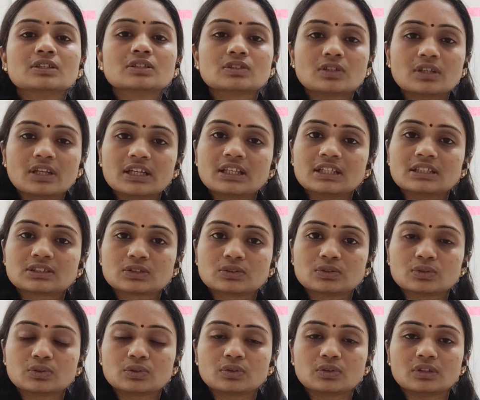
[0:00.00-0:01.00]
So let us
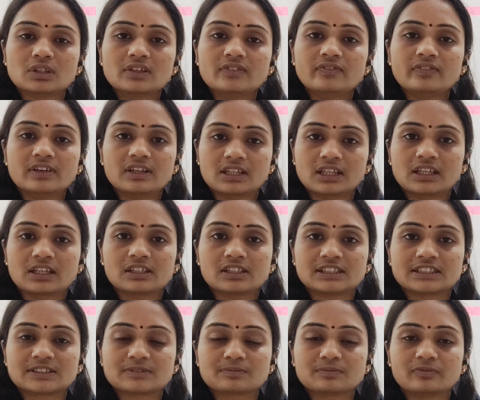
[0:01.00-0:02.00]
go to the
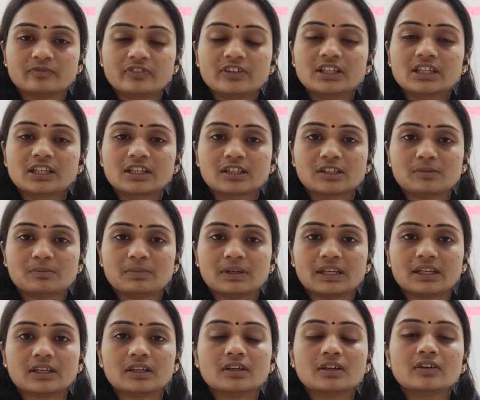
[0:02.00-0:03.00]
vertical
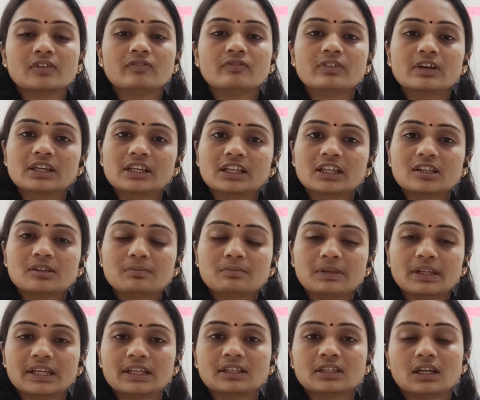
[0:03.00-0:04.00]
plane. Vertical
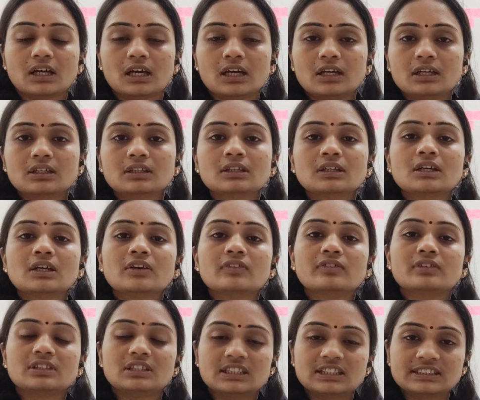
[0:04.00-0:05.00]
plane are
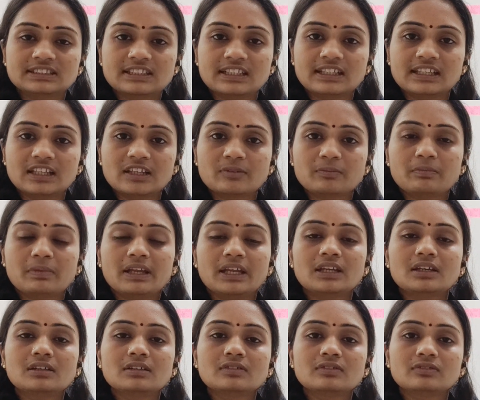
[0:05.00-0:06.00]
aesthetic
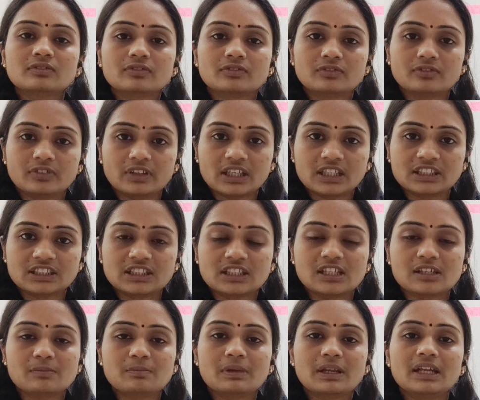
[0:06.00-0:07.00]
plane,
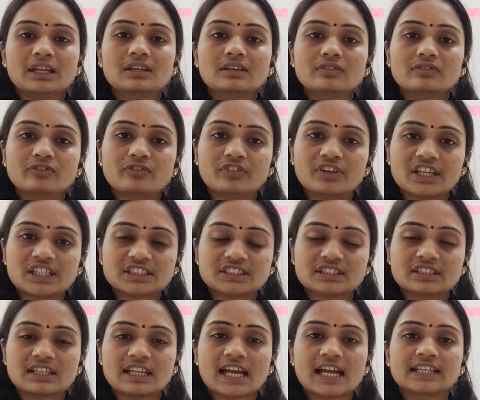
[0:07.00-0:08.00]
facial
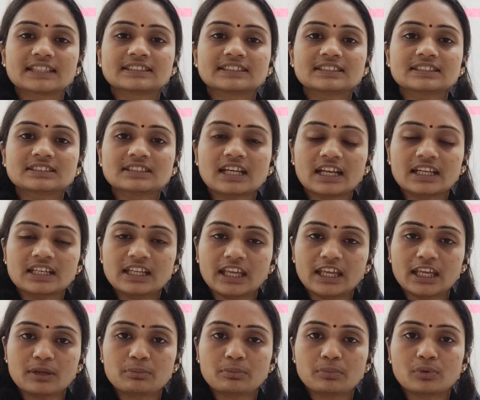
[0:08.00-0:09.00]
axis
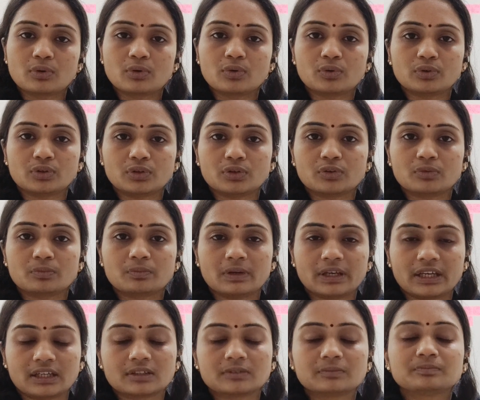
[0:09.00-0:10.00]
and apogonion
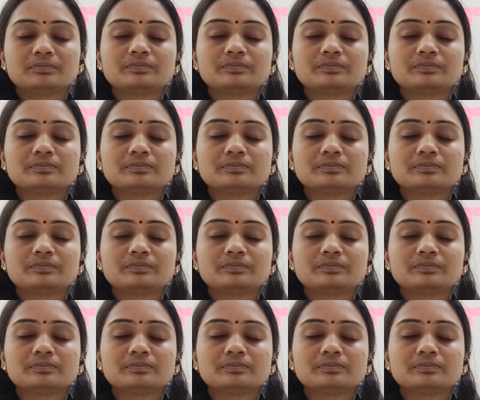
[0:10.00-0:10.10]
plane.